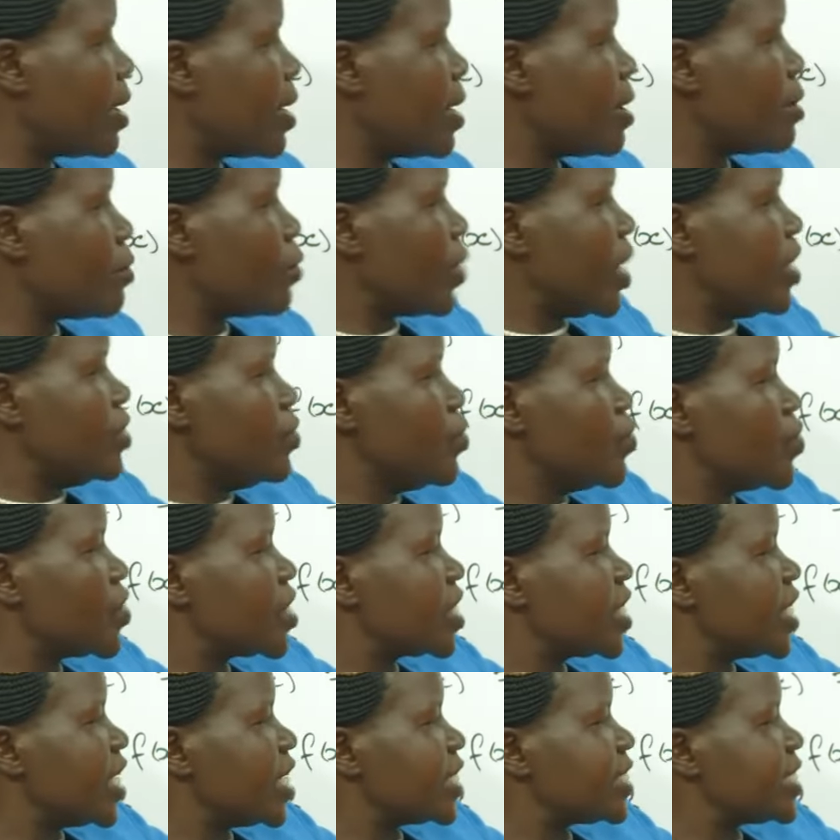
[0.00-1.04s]
when you
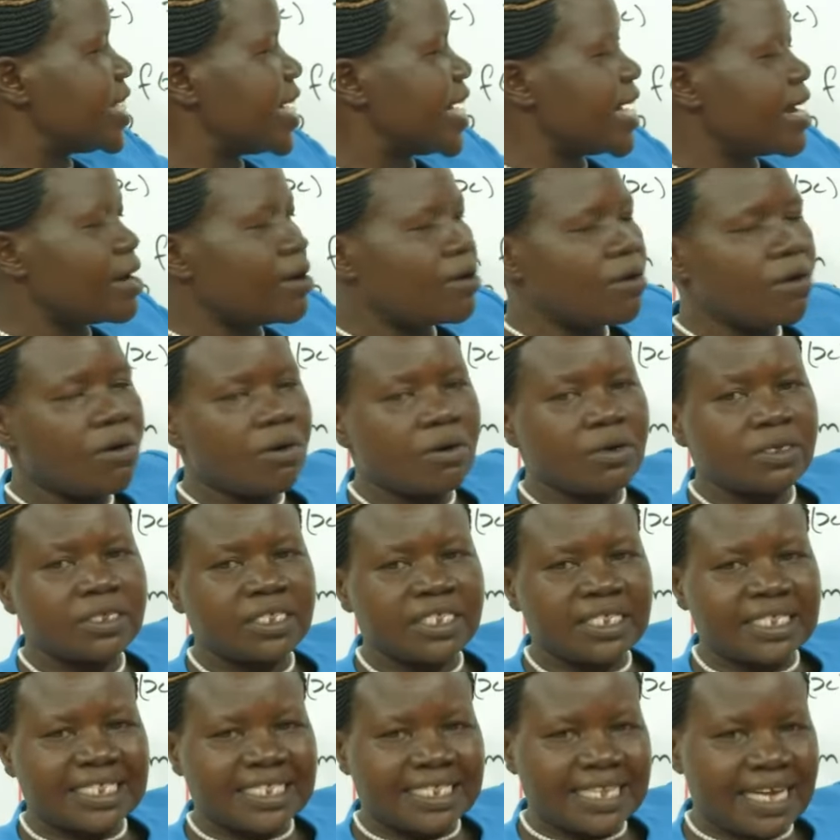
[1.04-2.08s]
get a
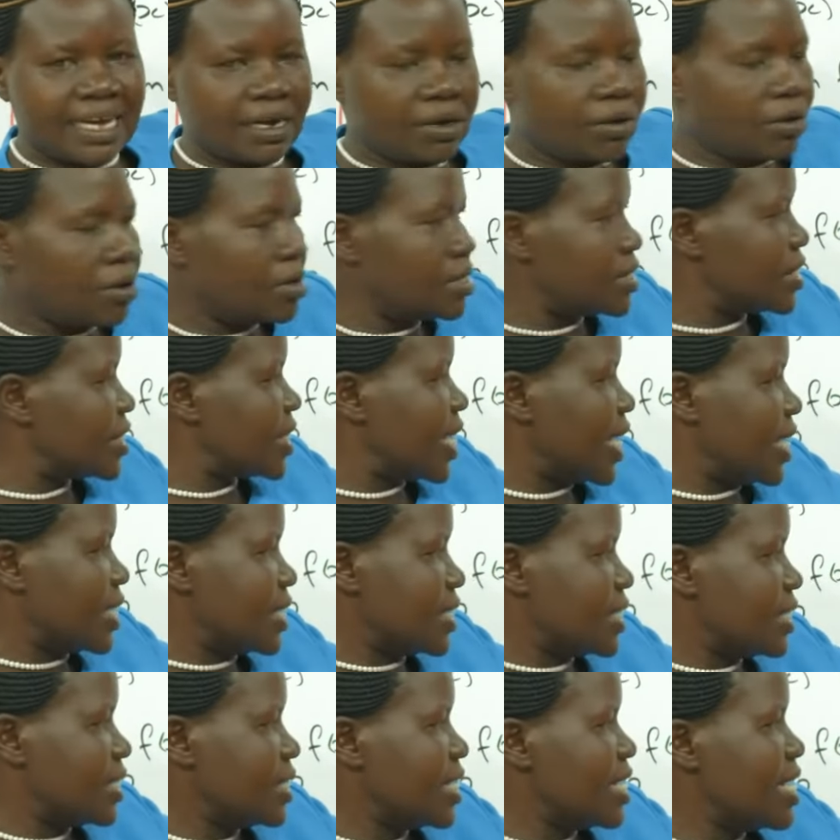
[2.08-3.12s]
constant,
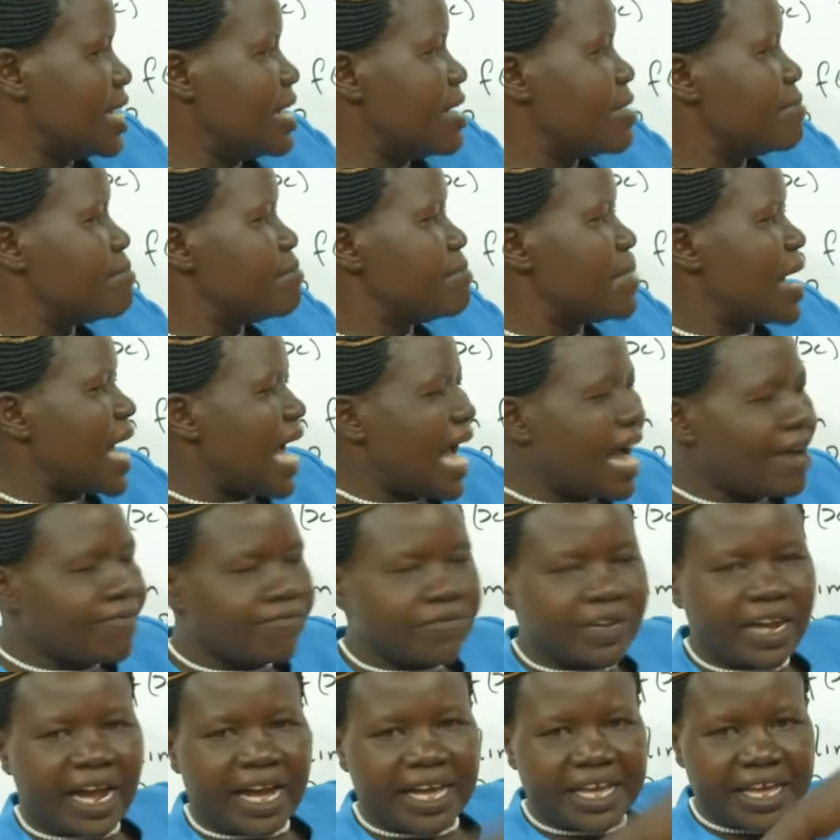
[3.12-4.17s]
after
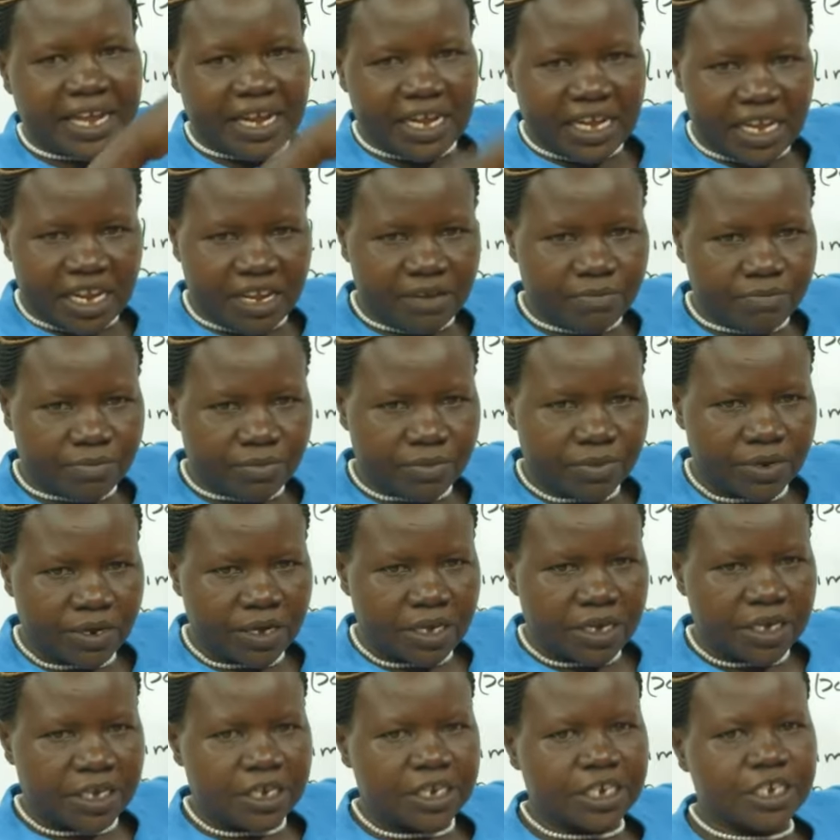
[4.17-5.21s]
a limb,
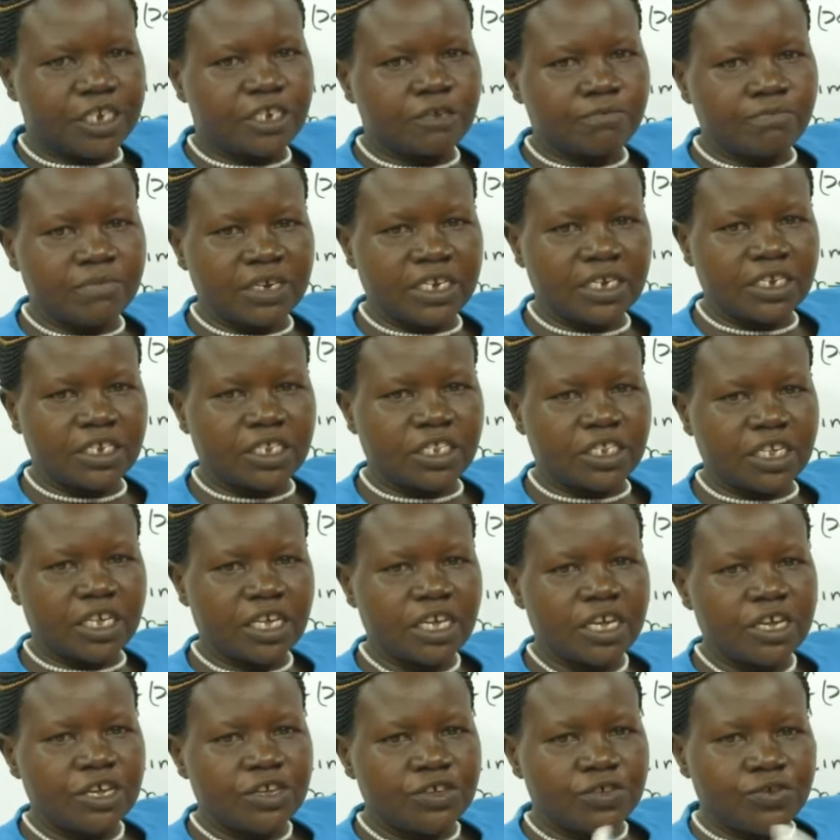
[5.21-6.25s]
it means
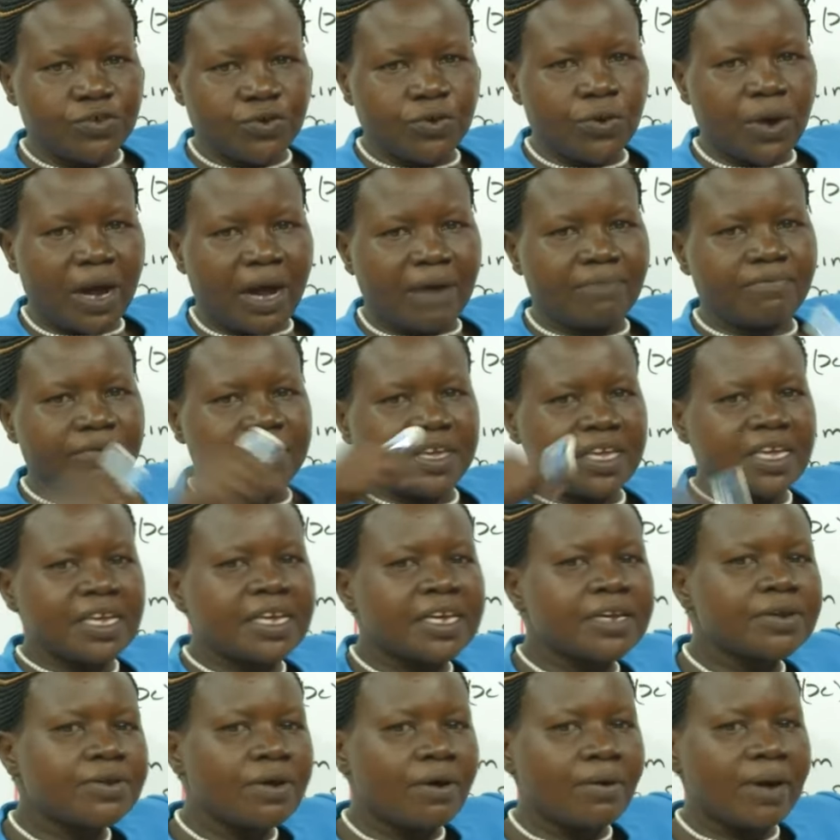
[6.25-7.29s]
you have
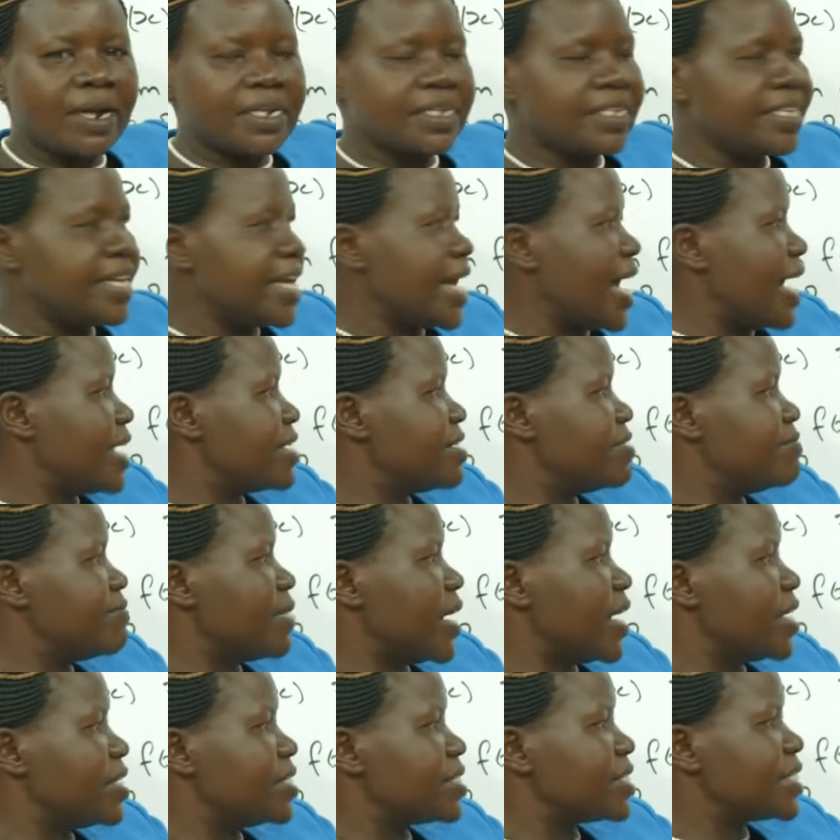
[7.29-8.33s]
ignored the
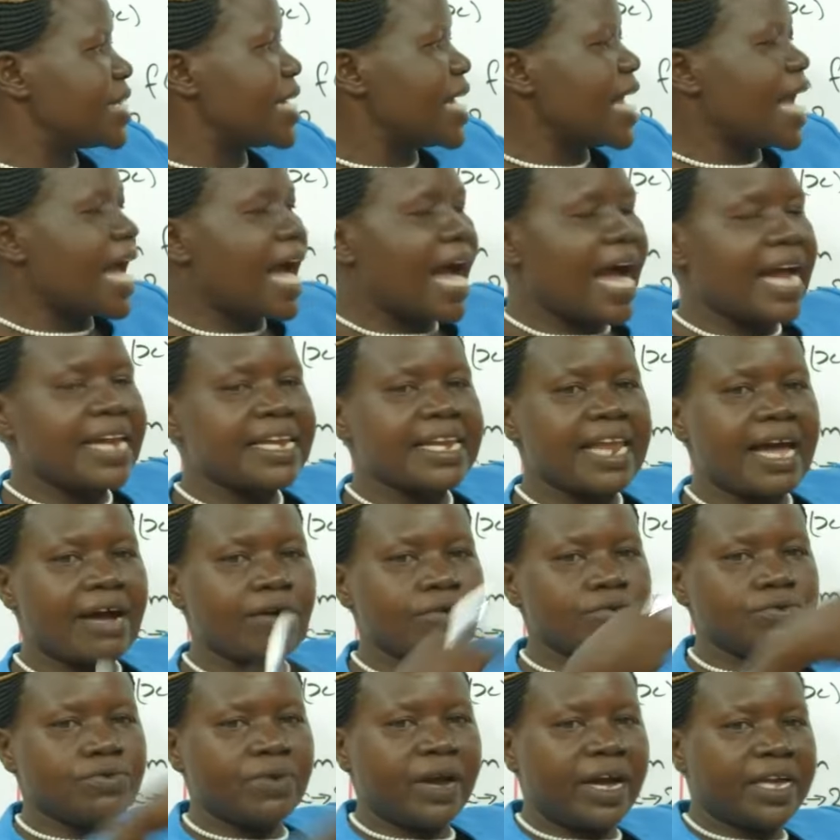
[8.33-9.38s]
advice and now
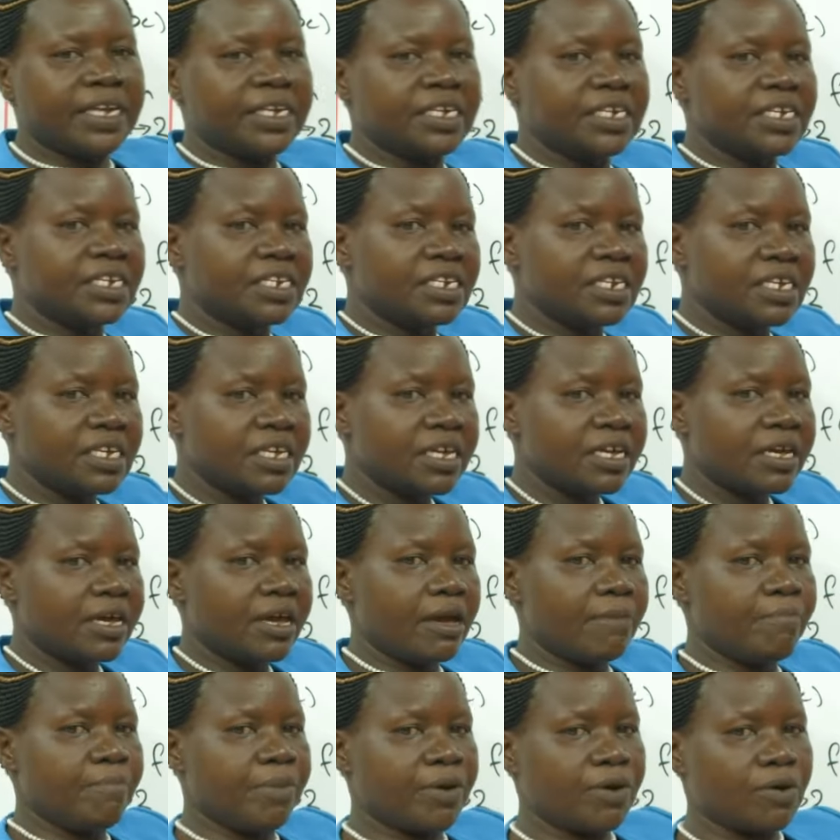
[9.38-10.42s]
you are in a
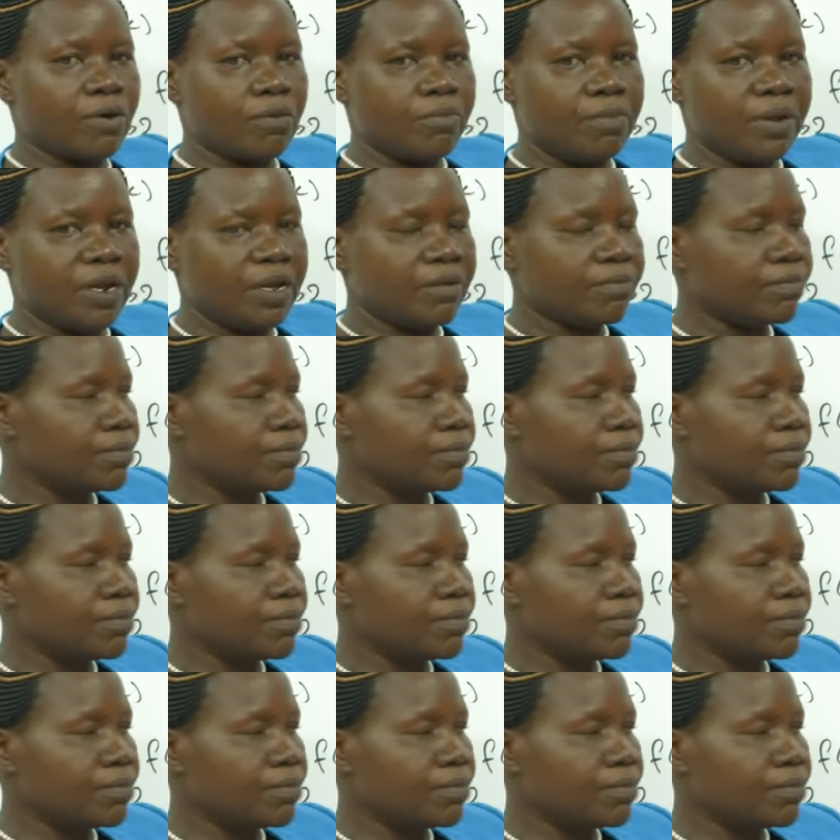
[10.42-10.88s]
problem.